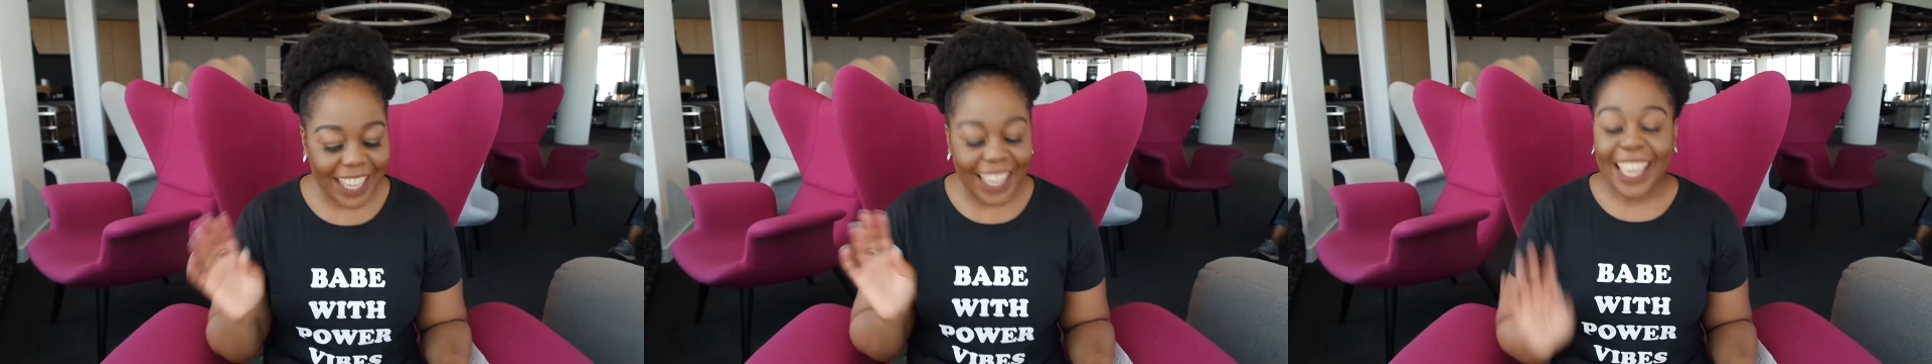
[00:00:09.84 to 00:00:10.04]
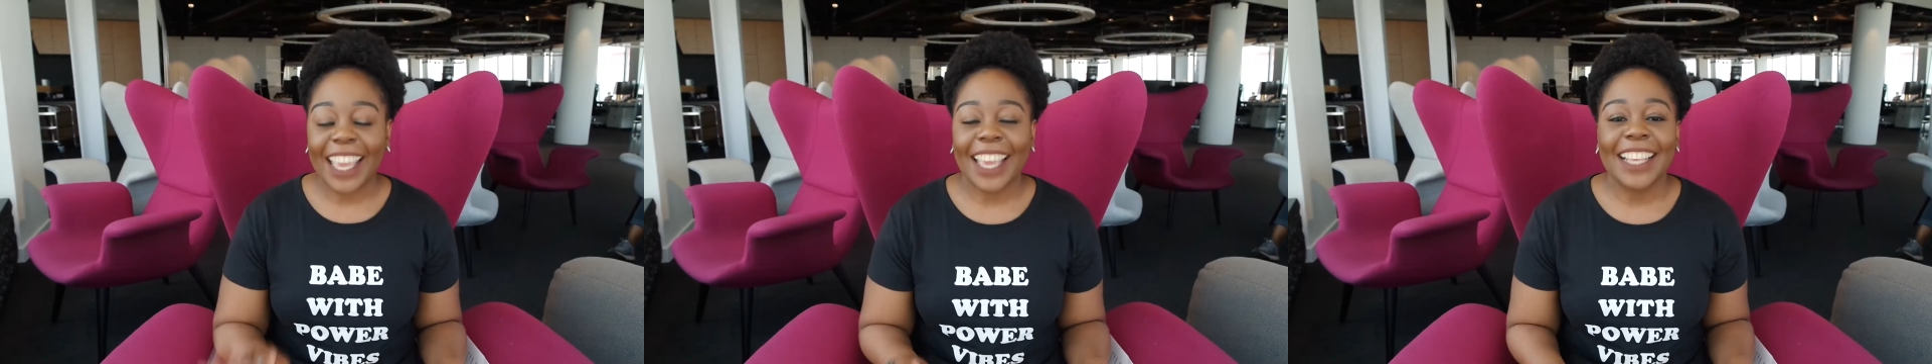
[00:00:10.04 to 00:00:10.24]

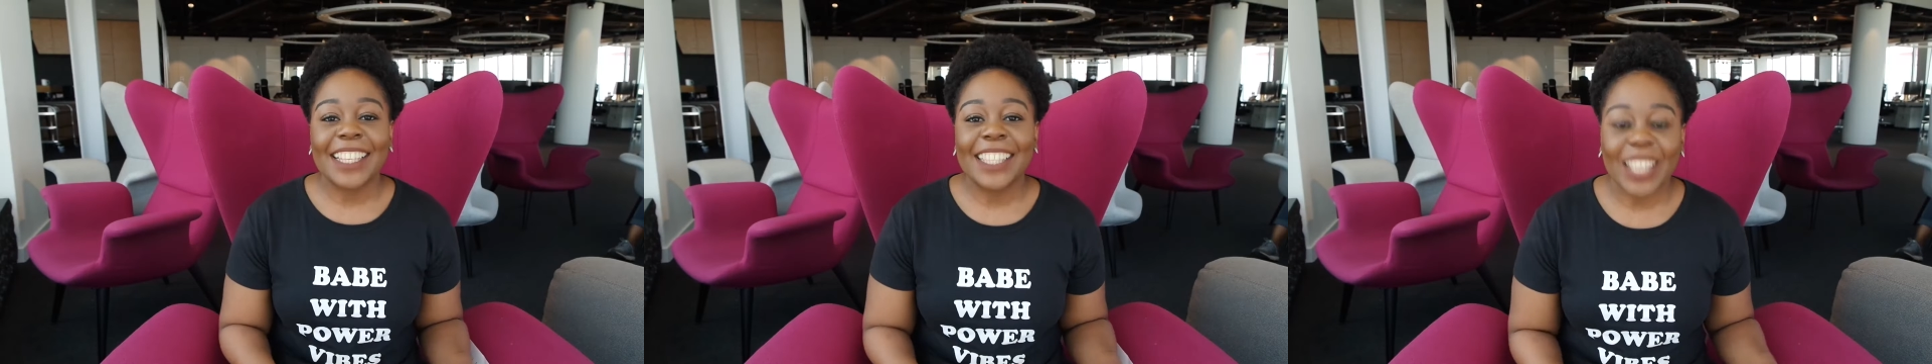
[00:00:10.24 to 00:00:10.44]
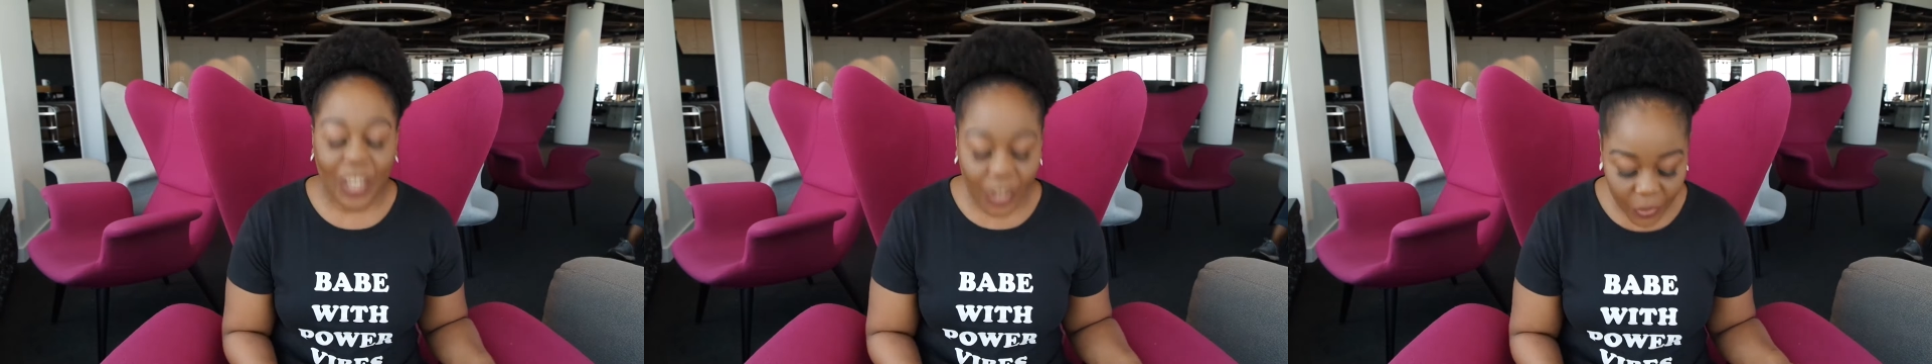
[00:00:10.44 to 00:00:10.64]
Okay,
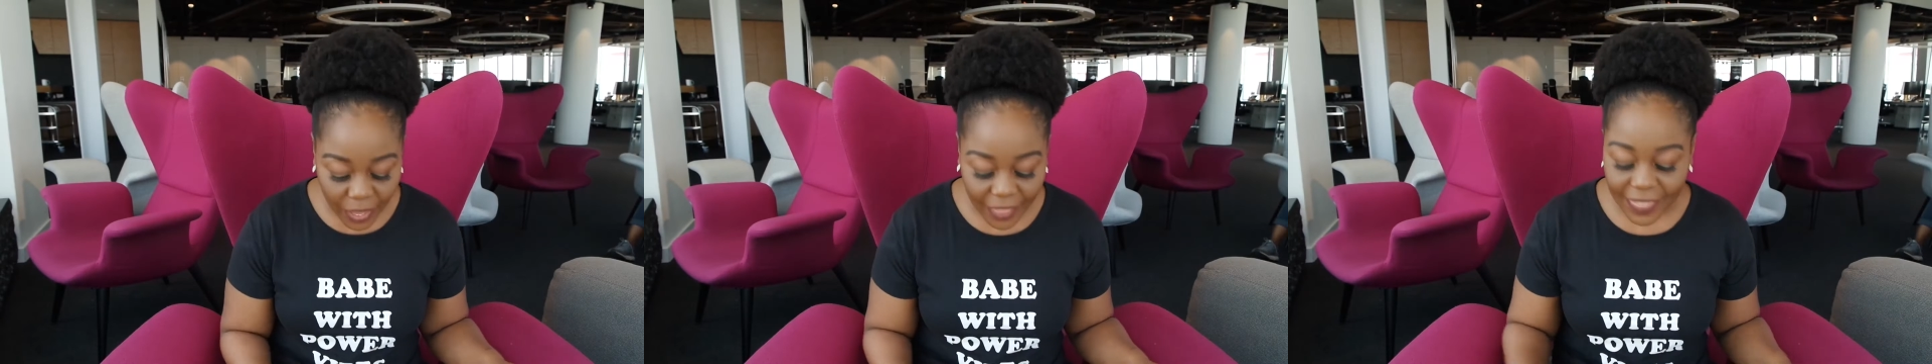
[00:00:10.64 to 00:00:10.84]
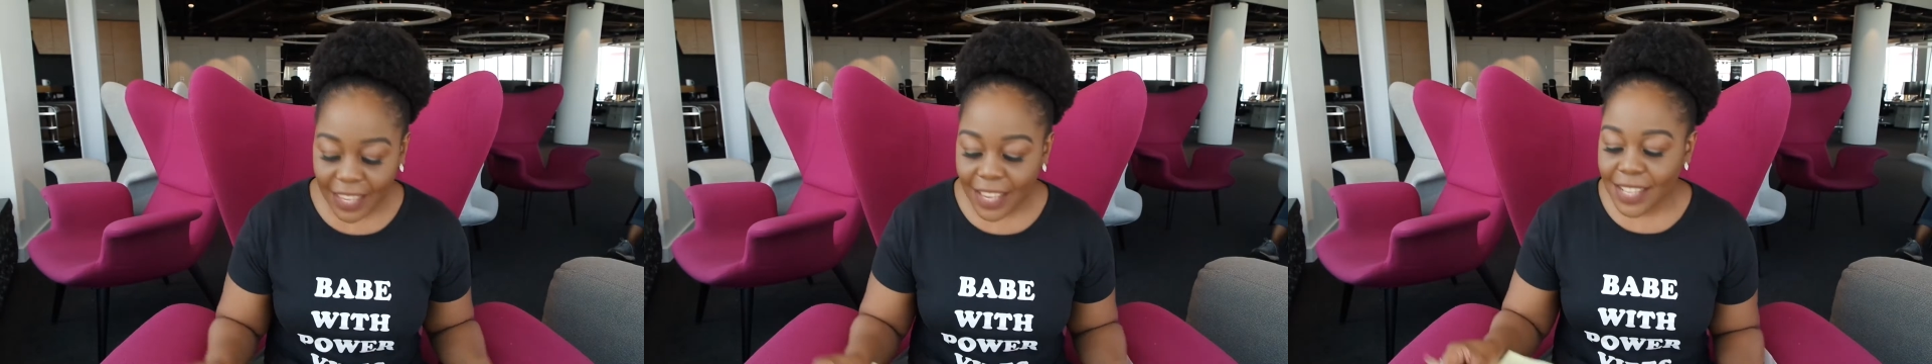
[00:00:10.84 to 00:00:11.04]

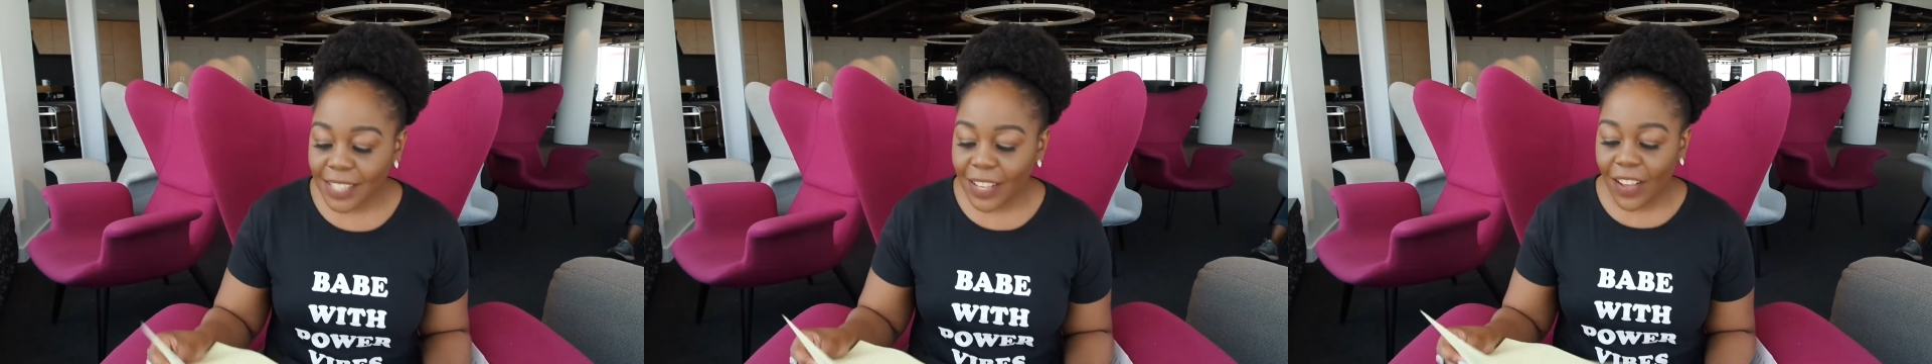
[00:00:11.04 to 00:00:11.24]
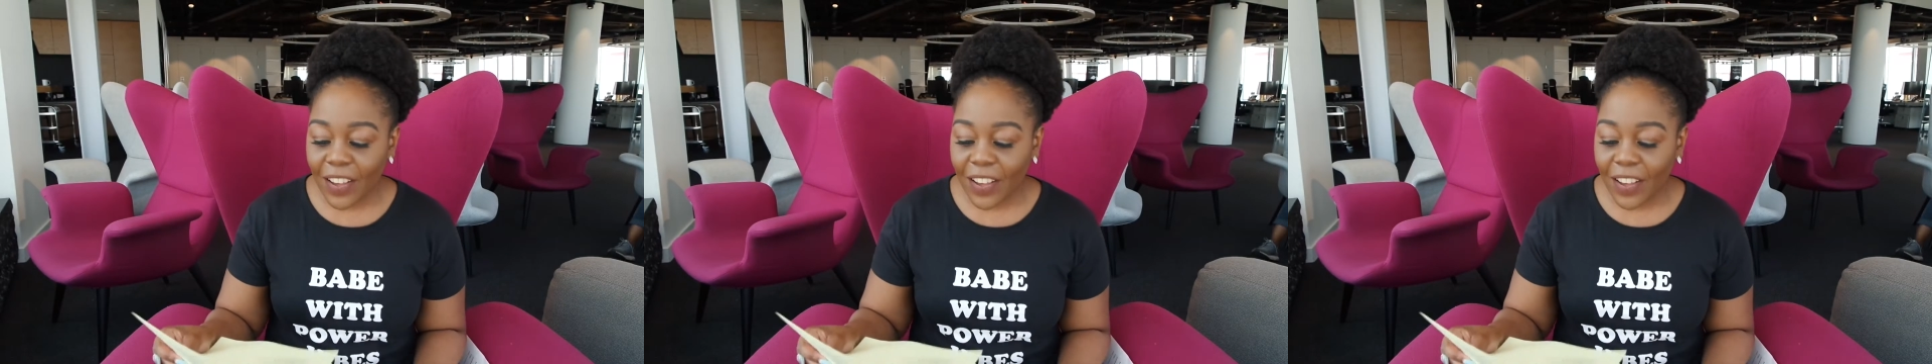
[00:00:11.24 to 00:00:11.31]
so these